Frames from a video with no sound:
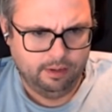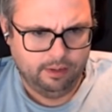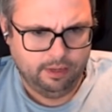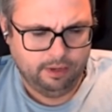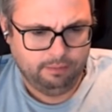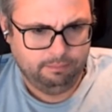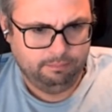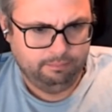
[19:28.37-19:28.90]

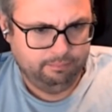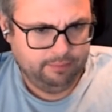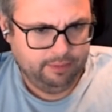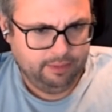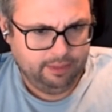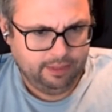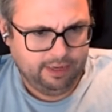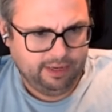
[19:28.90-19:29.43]
Oh,
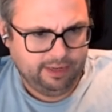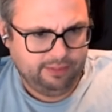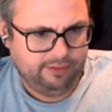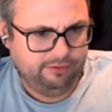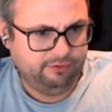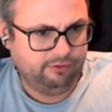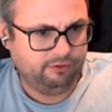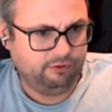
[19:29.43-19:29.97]

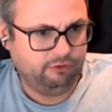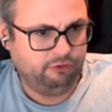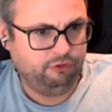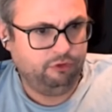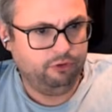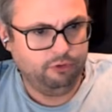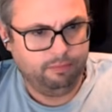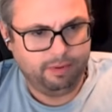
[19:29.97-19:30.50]
this is a
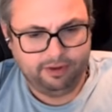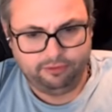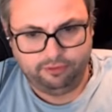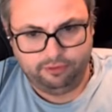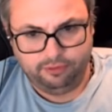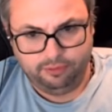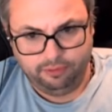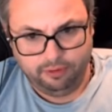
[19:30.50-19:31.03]
2 by
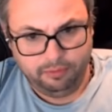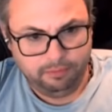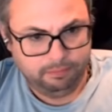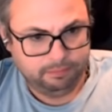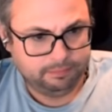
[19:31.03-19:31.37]
Sudoku.